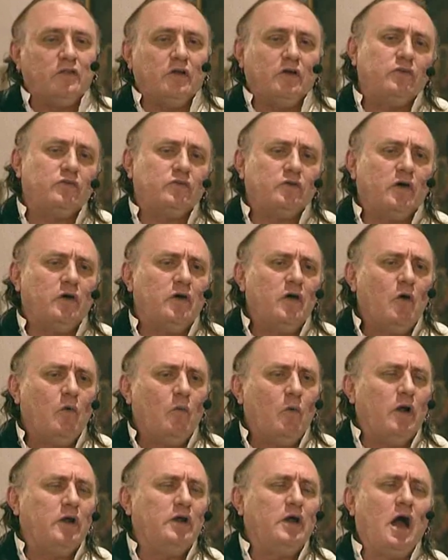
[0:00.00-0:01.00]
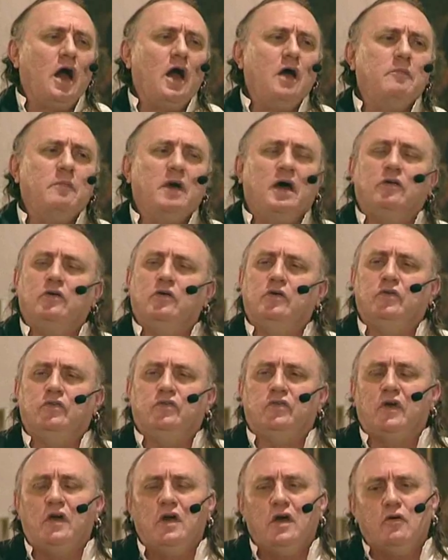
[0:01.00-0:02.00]
There's one guy I met who
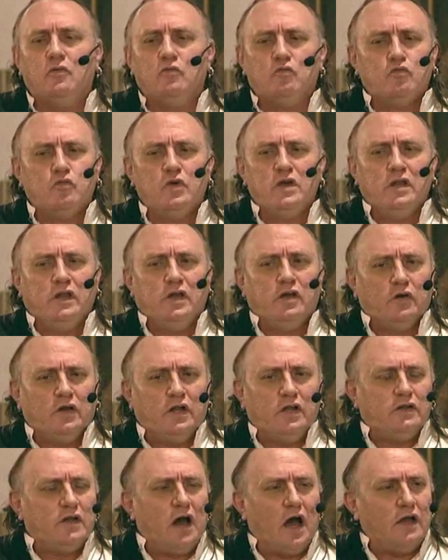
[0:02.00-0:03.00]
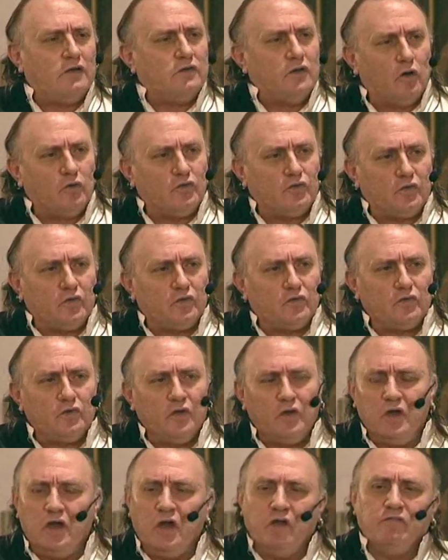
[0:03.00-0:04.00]
is really good at diagnosis.
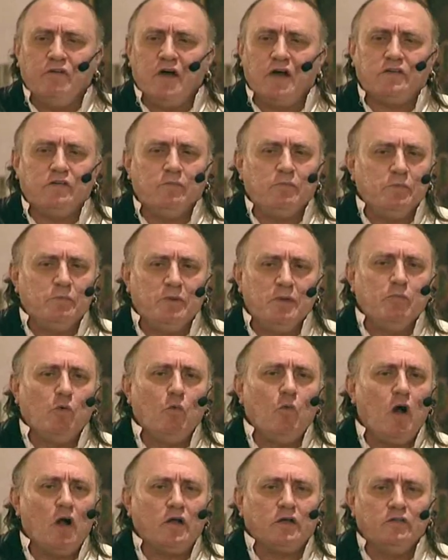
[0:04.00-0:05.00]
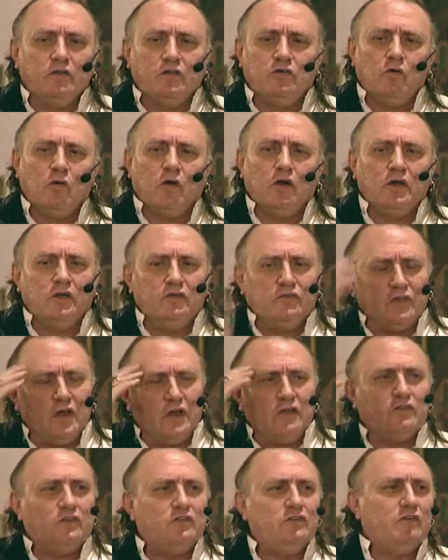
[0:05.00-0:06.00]
In fact, when people walk in the door, he said,
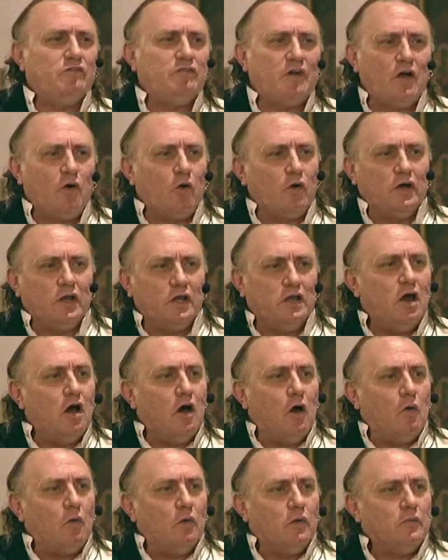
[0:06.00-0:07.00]
it's as if I already know.